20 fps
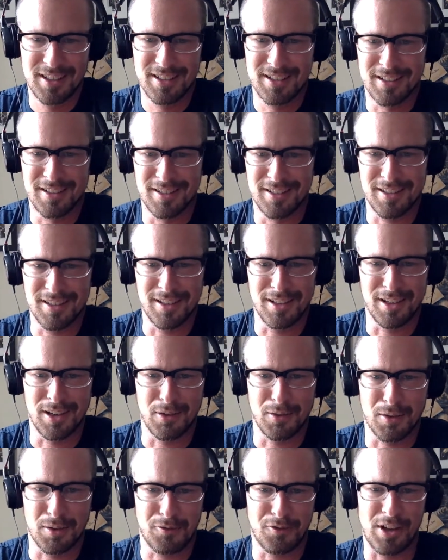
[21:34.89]

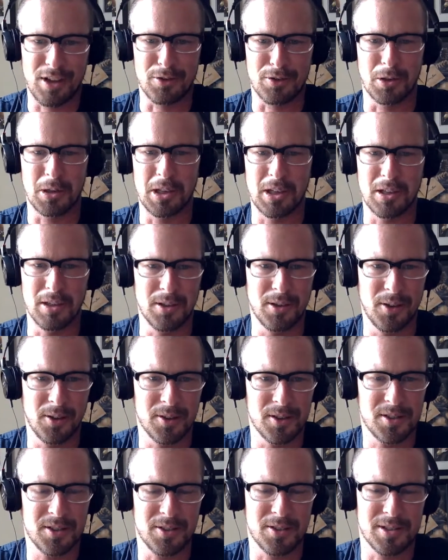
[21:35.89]
Federal Hill
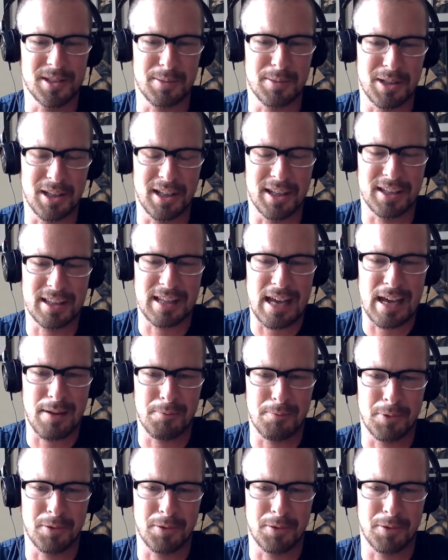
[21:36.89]
or something like that.